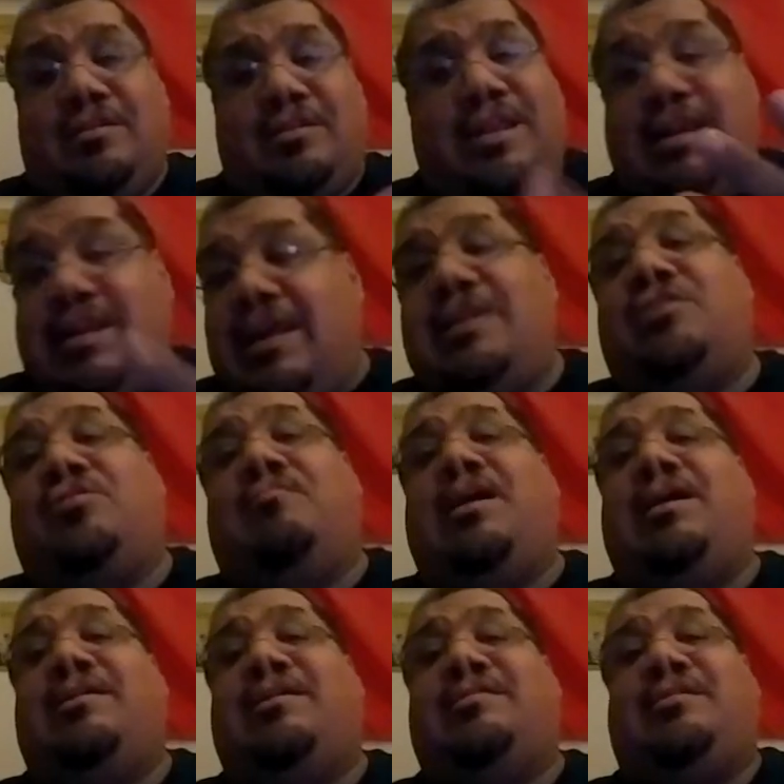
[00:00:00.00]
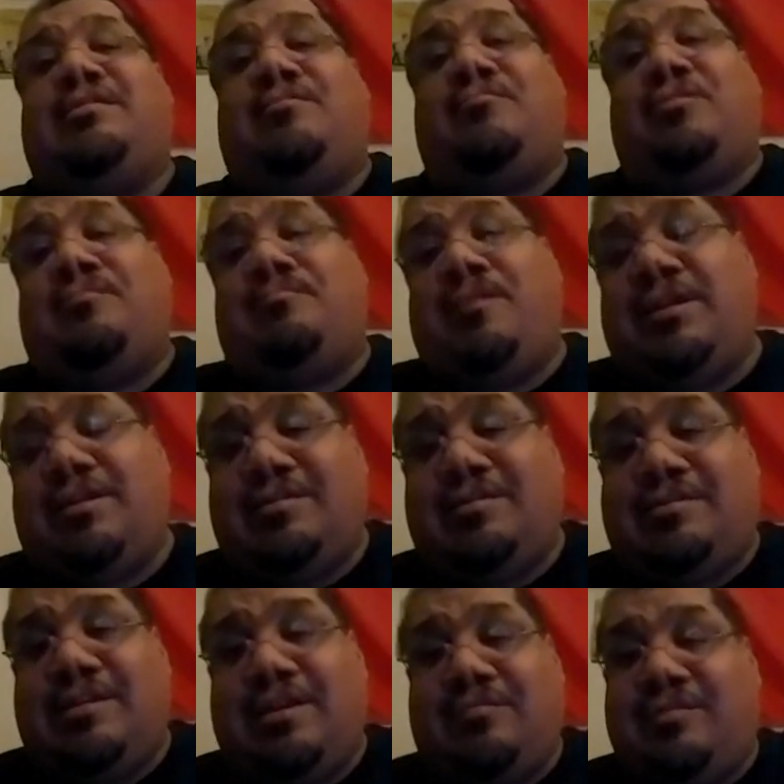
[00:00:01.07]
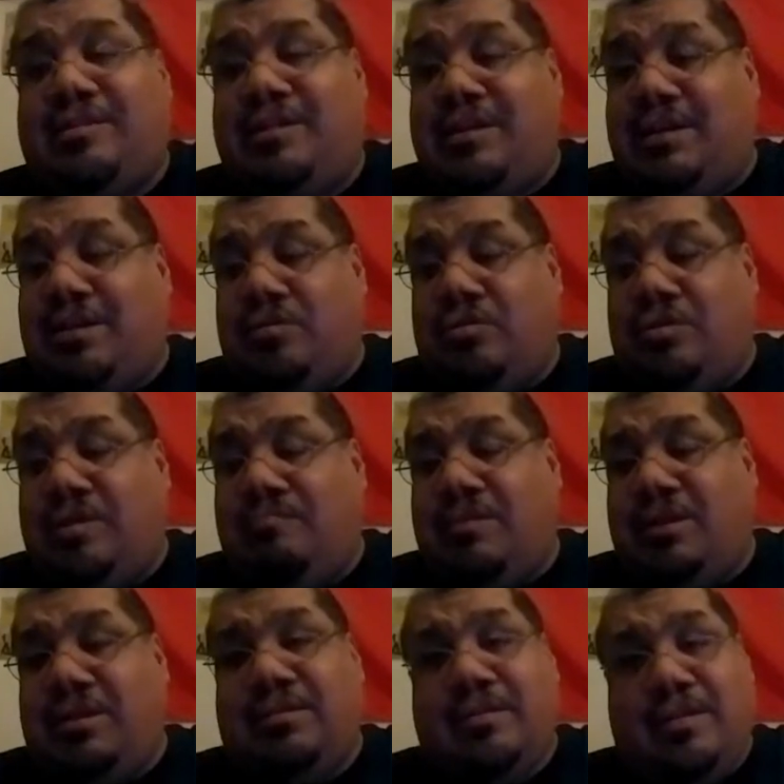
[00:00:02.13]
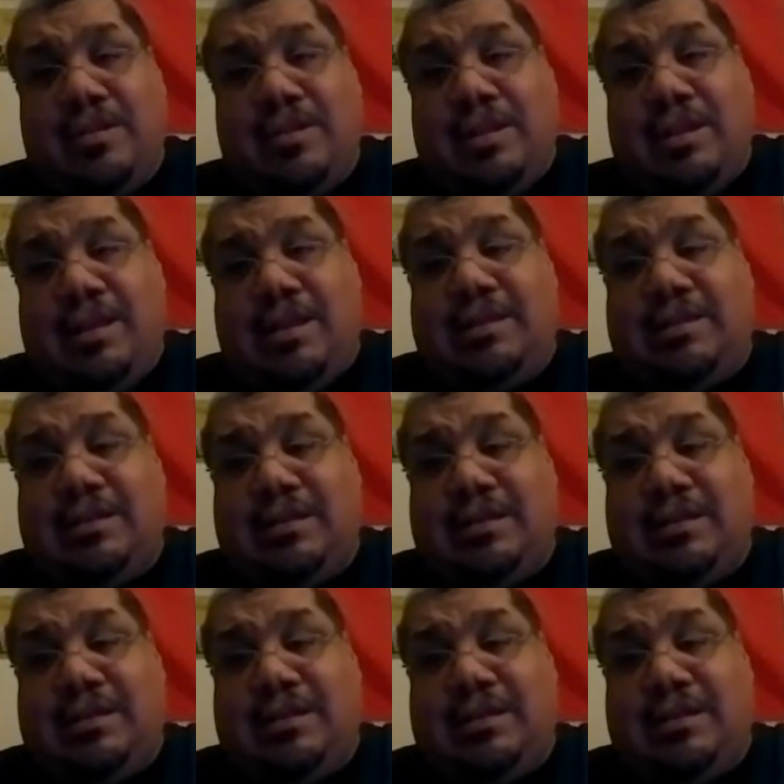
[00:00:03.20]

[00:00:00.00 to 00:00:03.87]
Teen Angel magazine was invented in San Jose. You know what I mean? And